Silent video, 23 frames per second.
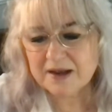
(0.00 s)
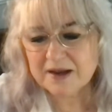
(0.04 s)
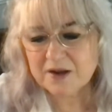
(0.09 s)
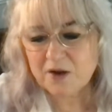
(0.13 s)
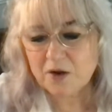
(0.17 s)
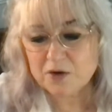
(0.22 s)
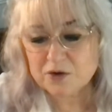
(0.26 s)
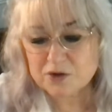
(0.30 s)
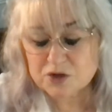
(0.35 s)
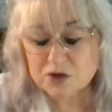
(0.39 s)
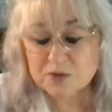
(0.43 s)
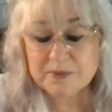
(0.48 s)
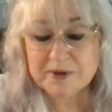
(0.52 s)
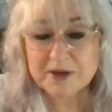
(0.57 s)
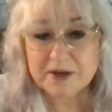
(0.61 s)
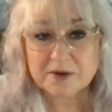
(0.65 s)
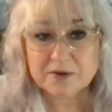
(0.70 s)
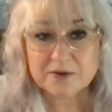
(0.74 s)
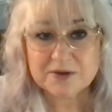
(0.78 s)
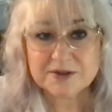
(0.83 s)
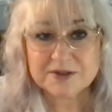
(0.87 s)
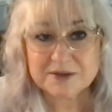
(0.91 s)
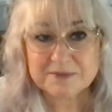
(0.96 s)

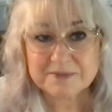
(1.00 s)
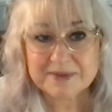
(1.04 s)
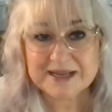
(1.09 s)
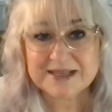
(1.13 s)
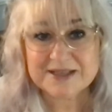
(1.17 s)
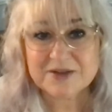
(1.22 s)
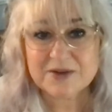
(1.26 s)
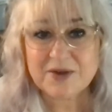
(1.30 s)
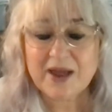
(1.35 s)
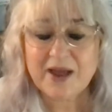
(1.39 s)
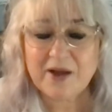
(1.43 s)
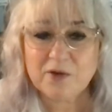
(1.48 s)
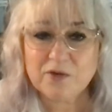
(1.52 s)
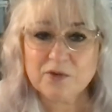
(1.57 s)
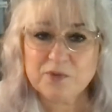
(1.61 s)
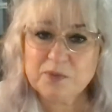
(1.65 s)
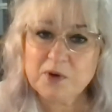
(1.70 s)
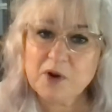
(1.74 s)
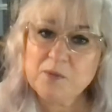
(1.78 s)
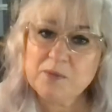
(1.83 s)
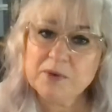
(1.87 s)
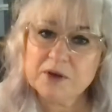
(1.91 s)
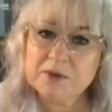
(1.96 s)
contribute to mental health
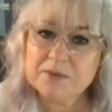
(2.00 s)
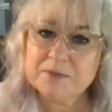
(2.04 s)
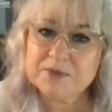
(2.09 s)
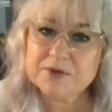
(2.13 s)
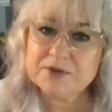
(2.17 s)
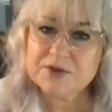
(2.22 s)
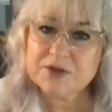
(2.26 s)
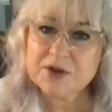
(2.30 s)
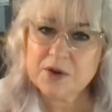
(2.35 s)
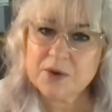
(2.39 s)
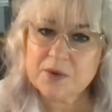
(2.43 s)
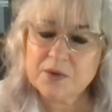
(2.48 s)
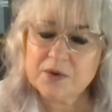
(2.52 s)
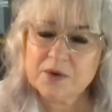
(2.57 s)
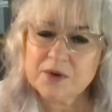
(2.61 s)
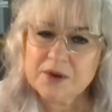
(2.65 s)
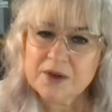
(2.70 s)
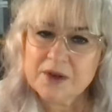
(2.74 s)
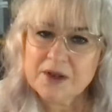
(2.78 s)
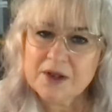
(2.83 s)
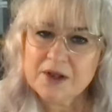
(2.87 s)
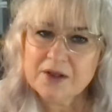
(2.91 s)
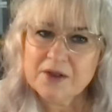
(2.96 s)
problems. So,
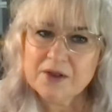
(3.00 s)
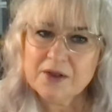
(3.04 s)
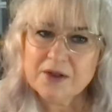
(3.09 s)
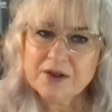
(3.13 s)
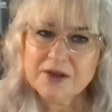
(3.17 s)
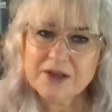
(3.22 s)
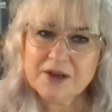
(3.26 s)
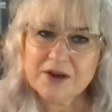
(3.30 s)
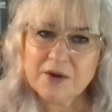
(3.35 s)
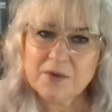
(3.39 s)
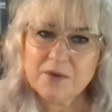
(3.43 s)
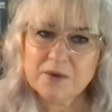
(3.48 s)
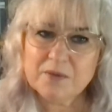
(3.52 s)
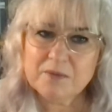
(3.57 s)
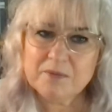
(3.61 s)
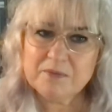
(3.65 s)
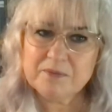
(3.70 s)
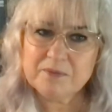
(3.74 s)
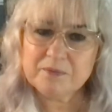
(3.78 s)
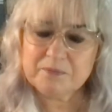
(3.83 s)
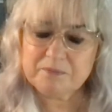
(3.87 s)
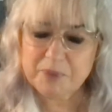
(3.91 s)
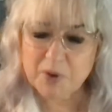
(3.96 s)
you know,
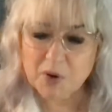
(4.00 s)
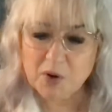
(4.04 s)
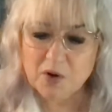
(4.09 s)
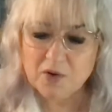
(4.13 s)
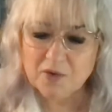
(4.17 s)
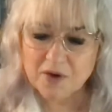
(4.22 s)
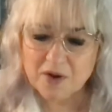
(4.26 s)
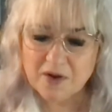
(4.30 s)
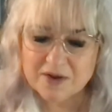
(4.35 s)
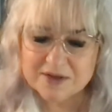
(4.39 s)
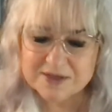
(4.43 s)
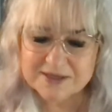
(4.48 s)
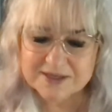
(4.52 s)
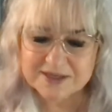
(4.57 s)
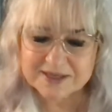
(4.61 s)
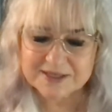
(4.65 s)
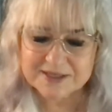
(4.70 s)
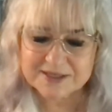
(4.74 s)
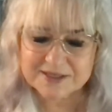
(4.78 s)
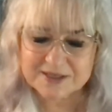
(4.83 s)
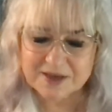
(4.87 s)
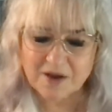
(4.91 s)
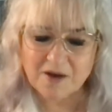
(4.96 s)
poor
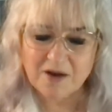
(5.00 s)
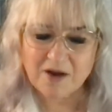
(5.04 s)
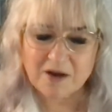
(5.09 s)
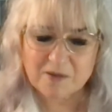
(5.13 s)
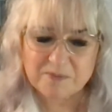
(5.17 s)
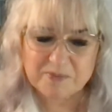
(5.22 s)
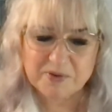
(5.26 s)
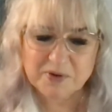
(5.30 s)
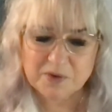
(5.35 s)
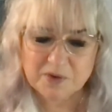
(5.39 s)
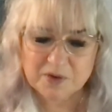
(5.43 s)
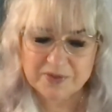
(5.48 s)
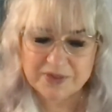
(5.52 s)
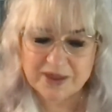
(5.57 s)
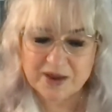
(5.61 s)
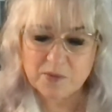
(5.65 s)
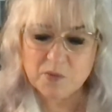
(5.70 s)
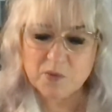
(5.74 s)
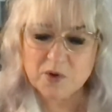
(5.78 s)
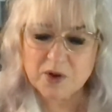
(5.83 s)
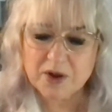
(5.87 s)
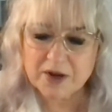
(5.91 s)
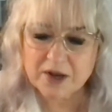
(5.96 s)
artists are poor. They
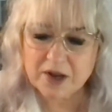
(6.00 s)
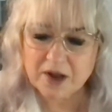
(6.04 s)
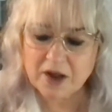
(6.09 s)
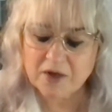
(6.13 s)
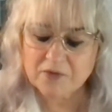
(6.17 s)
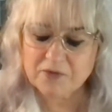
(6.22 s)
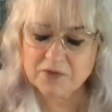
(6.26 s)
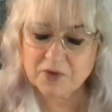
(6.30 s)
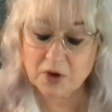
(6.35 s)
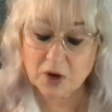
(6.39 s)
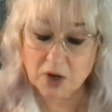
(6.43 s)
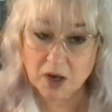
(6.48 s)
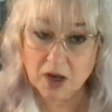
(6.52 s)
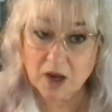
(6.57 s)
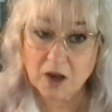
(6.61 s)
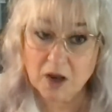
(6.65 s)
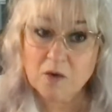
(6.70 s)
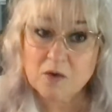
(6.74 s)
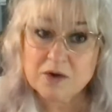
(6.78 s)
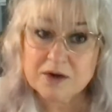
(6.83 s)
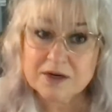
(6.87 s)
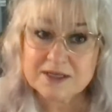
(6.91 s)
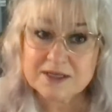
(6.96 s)
work for a
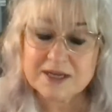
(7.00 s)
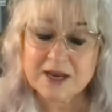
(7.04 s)
long